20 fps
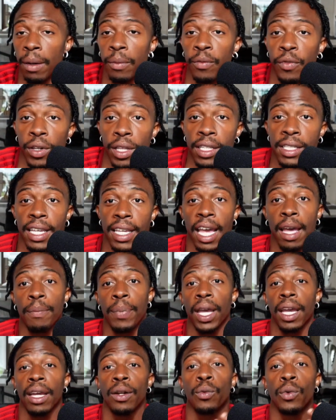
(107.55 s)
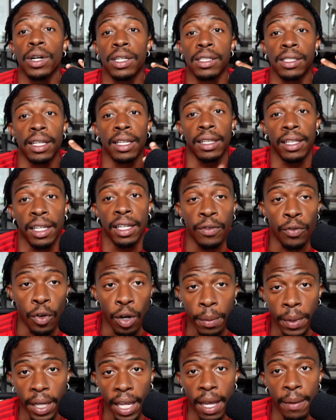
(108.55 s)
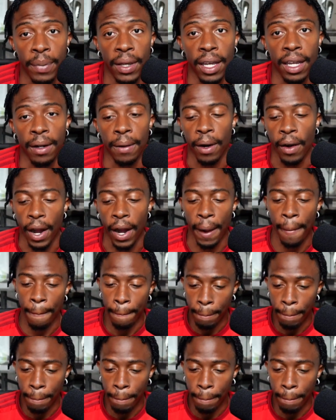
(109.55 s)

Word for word: for this campaign was the lead form campaign. All right.